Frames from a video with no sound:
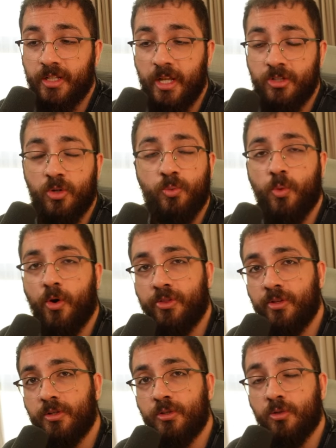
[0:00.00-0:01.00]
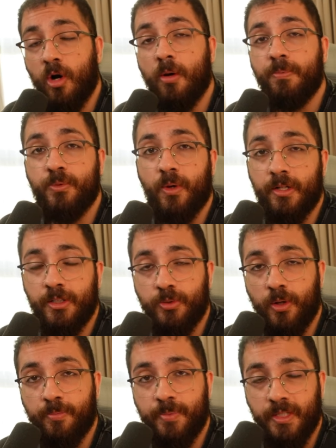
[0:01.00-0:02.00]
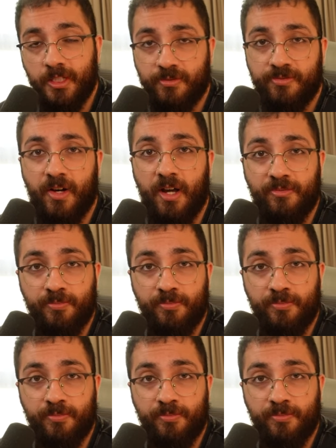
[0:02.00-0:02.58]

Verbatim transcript: is it worth it to upgrade to a P S five